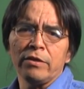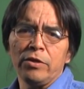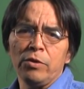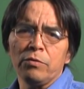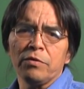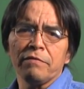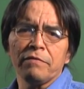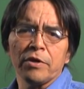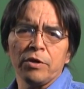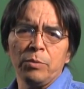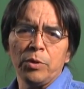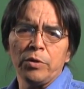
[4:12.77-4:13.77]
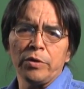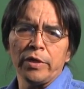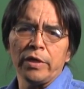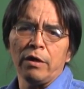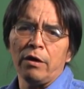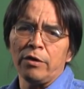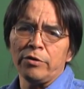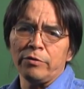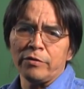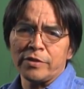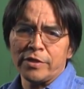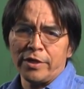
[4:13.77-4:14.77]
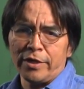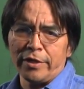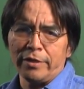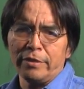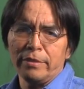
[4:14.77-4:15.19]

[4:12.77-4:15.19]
youth of the community on your side.